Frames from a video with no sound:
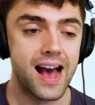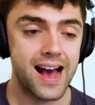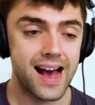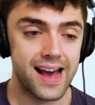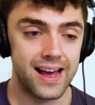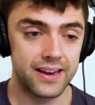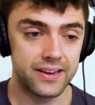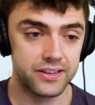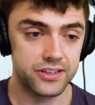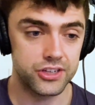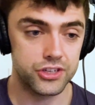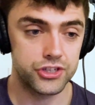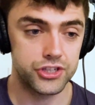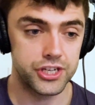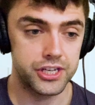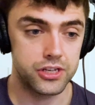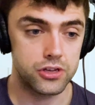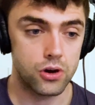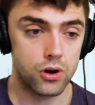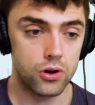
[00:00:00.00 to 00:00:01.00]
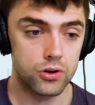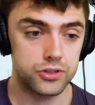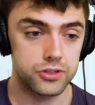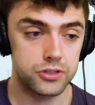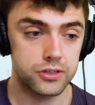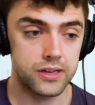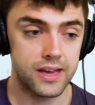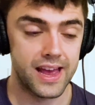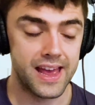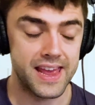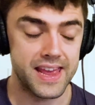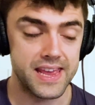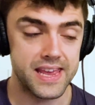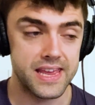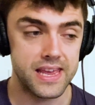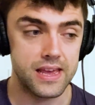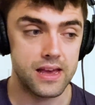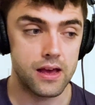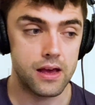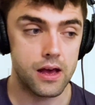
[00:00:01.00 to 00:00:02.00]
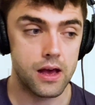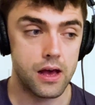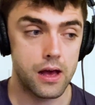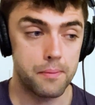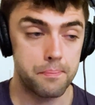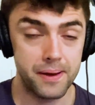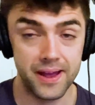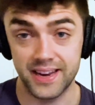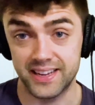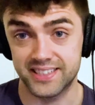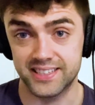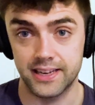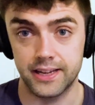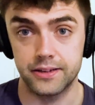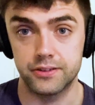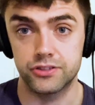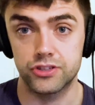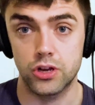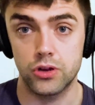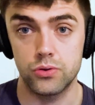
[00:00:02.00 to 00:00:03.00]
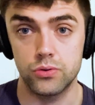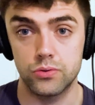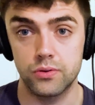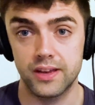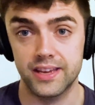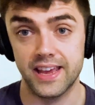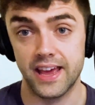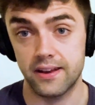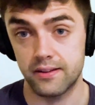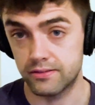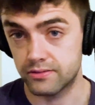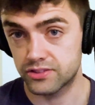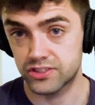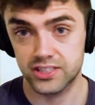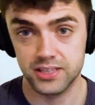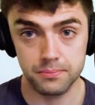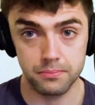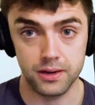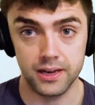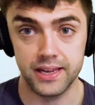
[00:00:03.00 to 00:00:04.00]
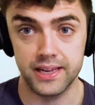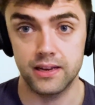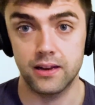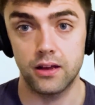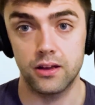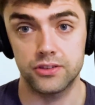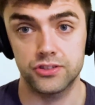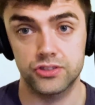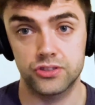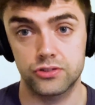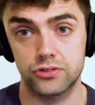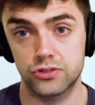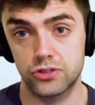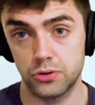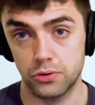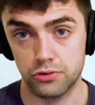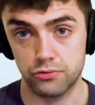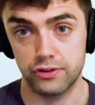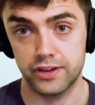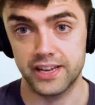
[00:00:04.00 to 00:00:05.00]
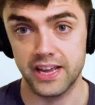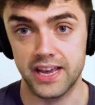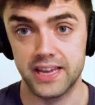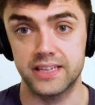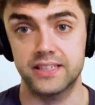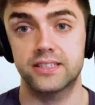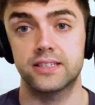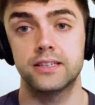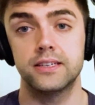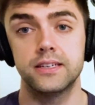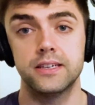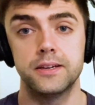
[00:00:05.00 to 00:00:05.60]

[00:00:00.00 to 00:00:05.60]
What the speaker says: And she got a penicillin, so again, similarly lasts 2 or 3 days.